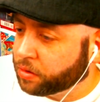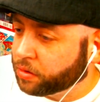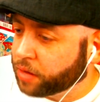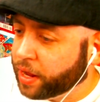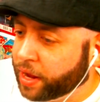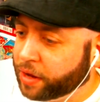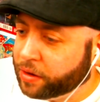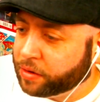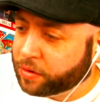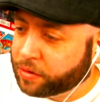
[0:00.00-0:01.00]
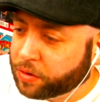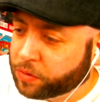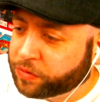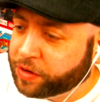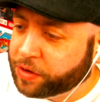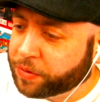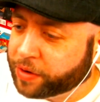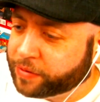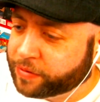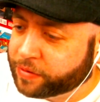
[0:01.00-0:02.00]
We should hey, stop and rest no in.
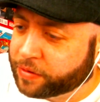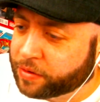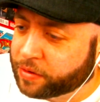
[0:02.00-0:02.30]
Secrets.